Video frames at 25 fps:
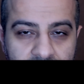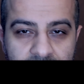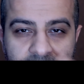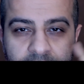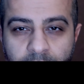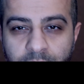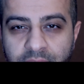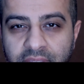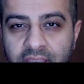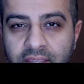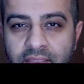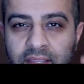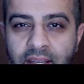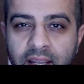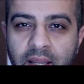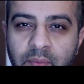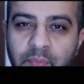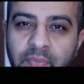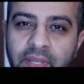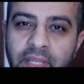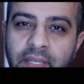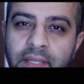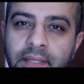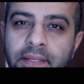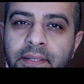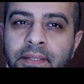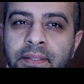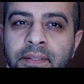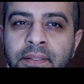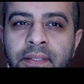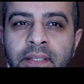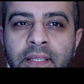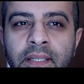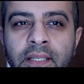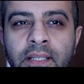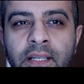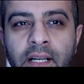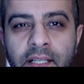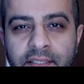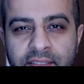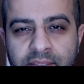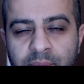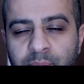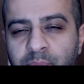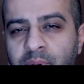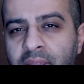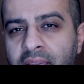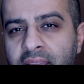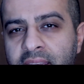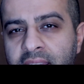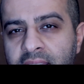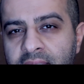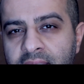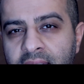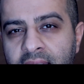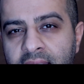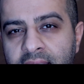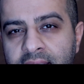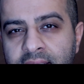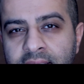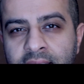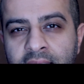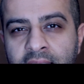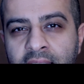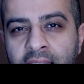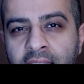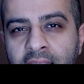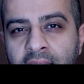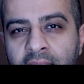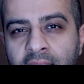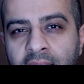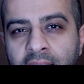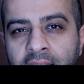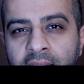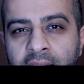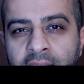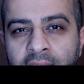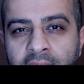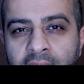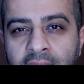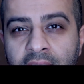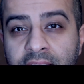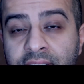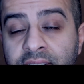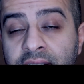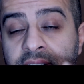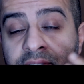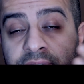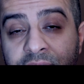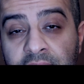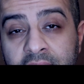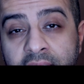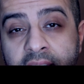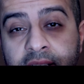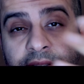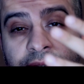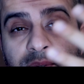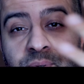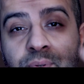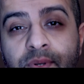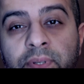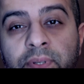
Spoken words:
there's something that I've been contemplating that has an effect